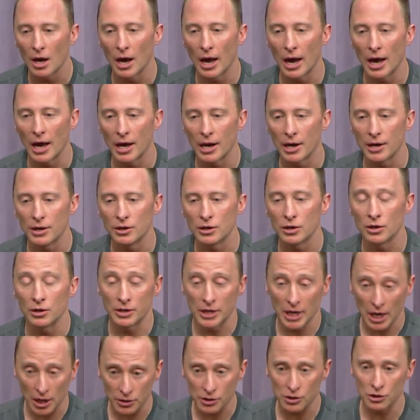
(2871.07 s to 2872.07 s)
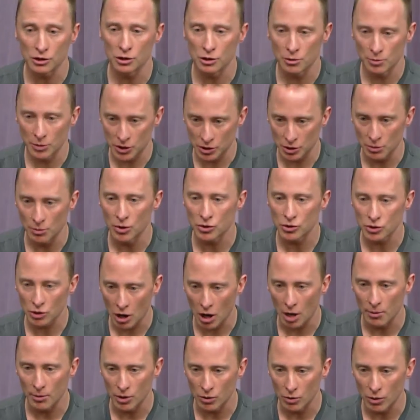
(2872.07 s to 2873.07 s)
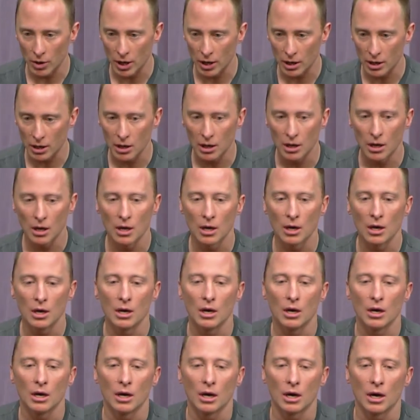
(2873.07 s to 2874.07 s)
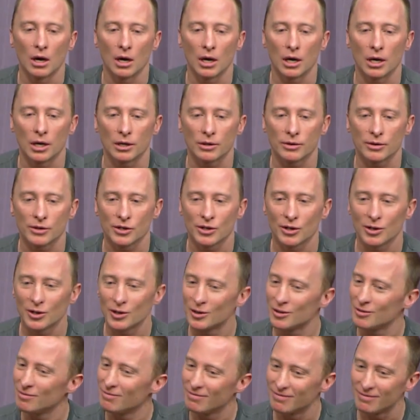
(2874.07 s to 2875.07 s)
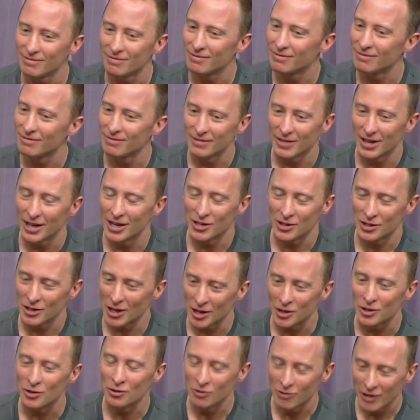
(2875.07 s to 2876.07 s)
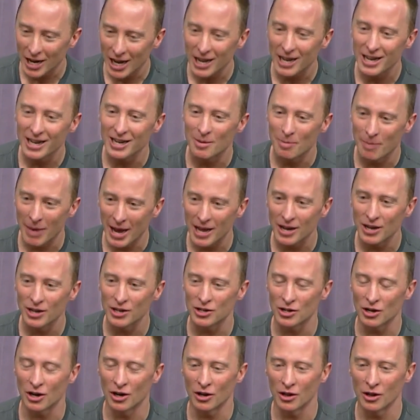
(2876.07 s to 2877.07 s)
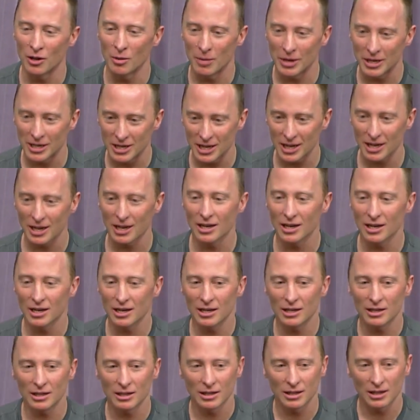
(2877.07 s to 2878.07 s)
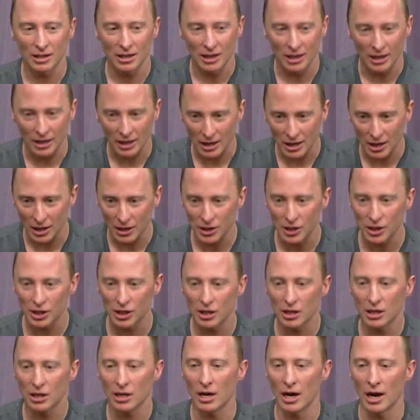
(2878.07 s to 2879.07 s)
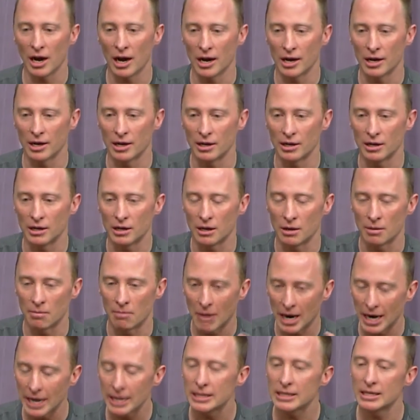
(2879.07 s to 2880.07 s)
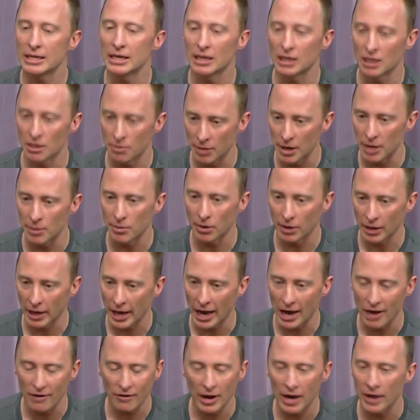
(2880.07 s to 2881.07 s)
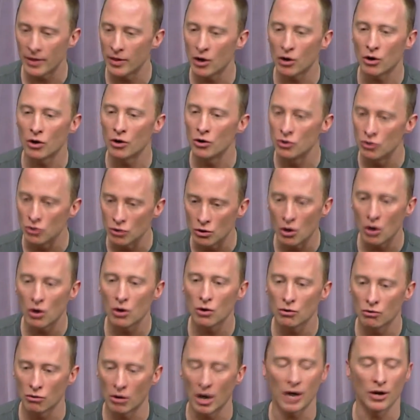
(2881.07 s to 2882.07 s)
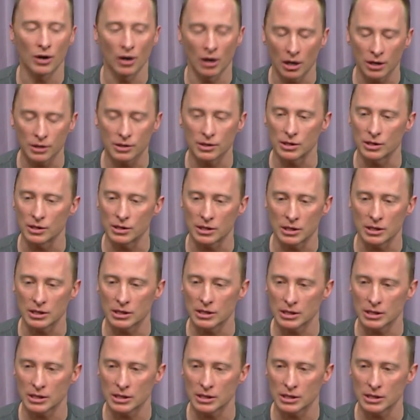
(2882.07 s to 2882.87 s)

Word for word: And, you know, Down syndrome is the most common one. So it's really dependent on the particular culture and mindset that people have, and there are no right answers. It's